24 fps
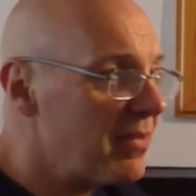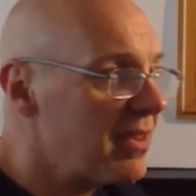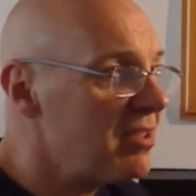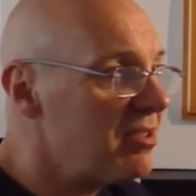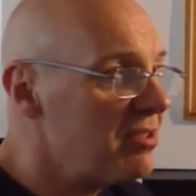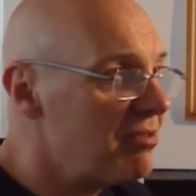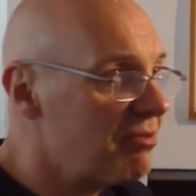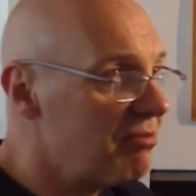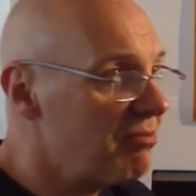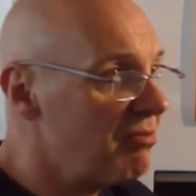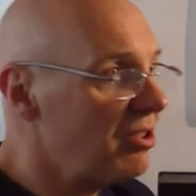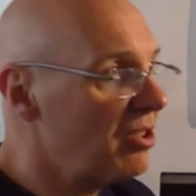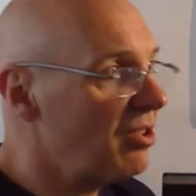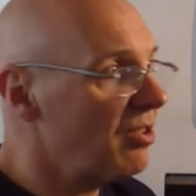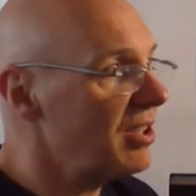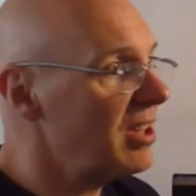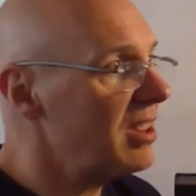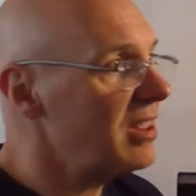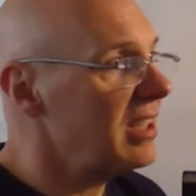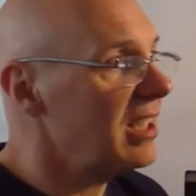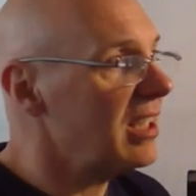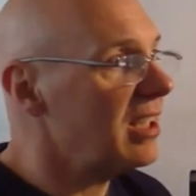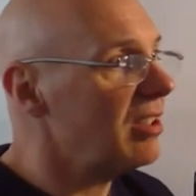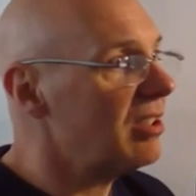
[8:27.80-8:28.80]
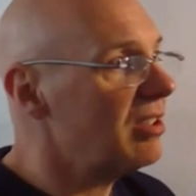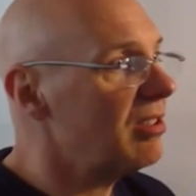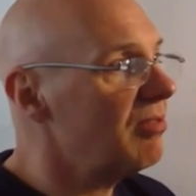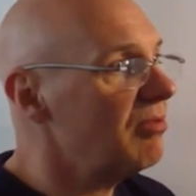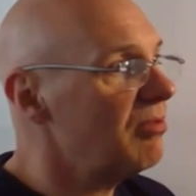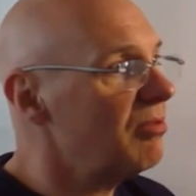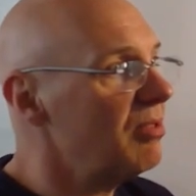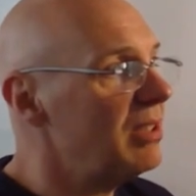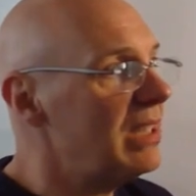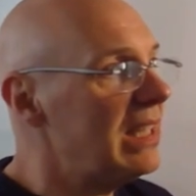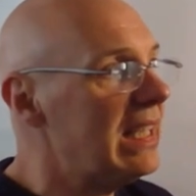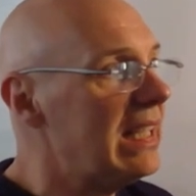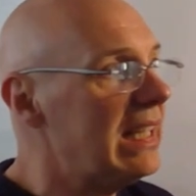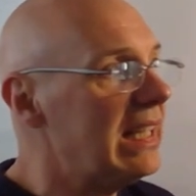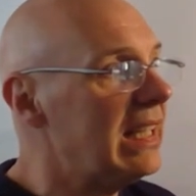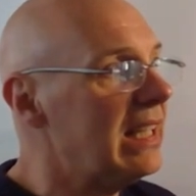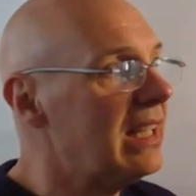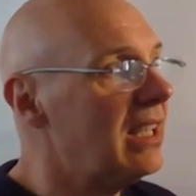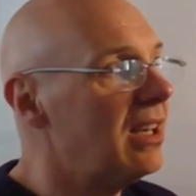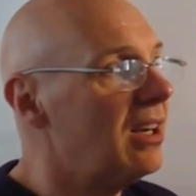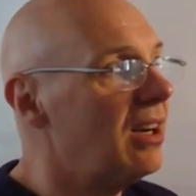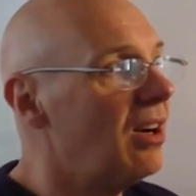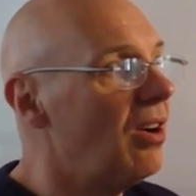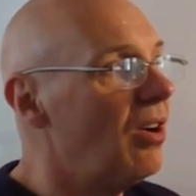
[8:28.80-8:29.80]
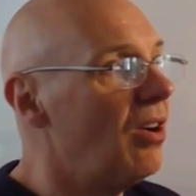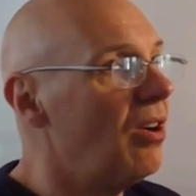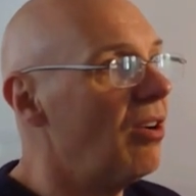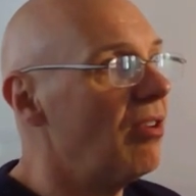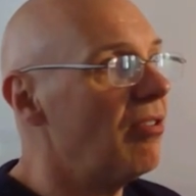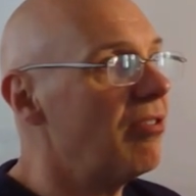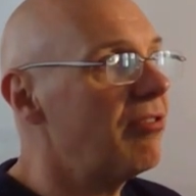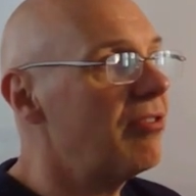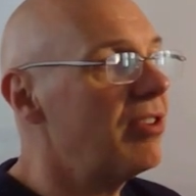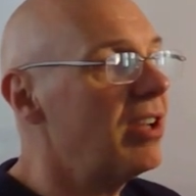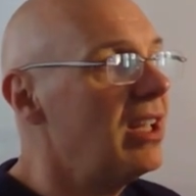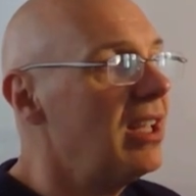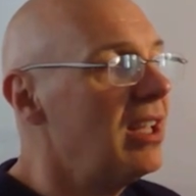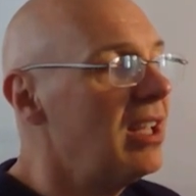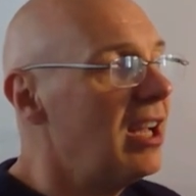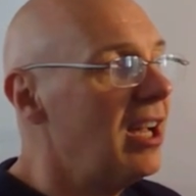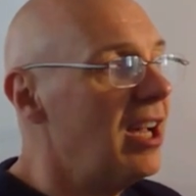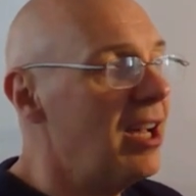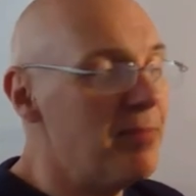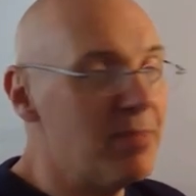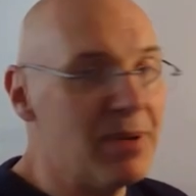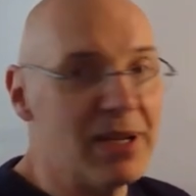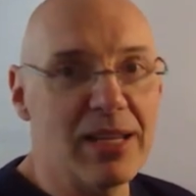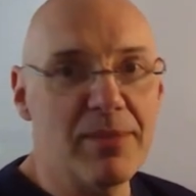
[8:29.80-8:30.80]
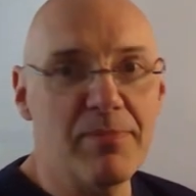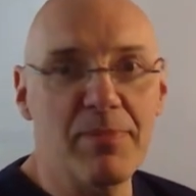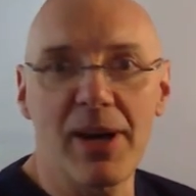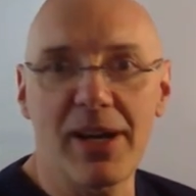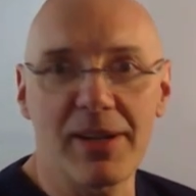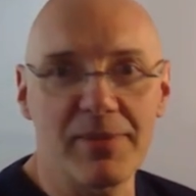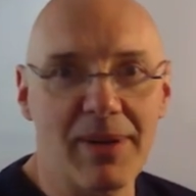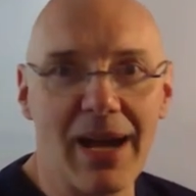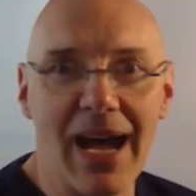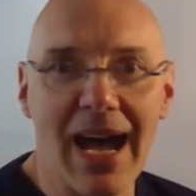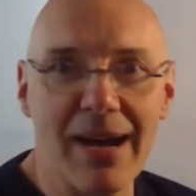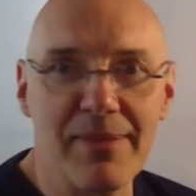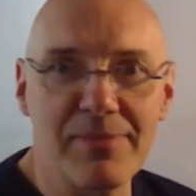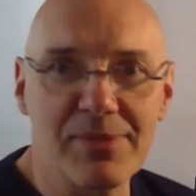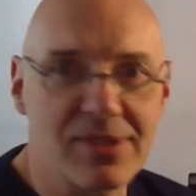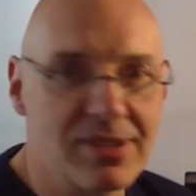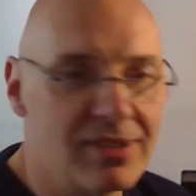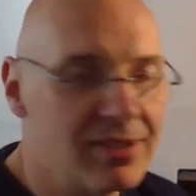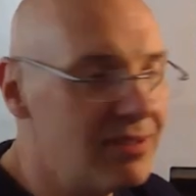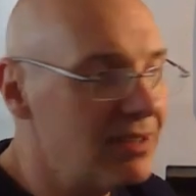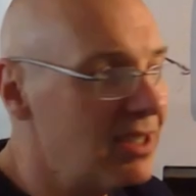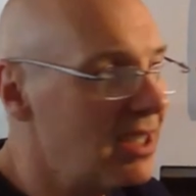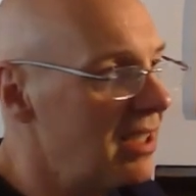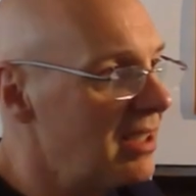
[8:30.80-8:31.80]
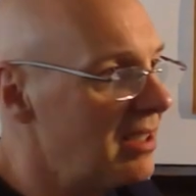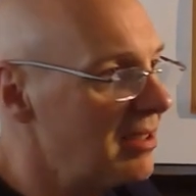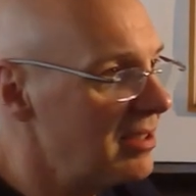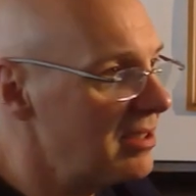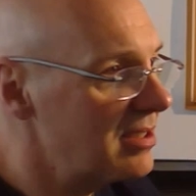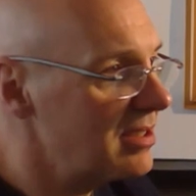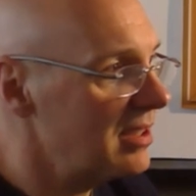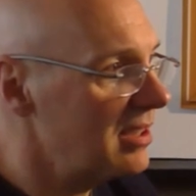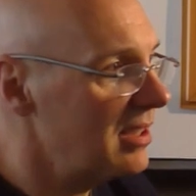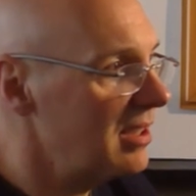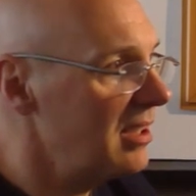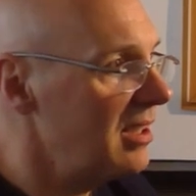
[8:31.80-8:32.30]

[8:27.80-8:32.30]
You've got to think really of Billy Budd perhaps, and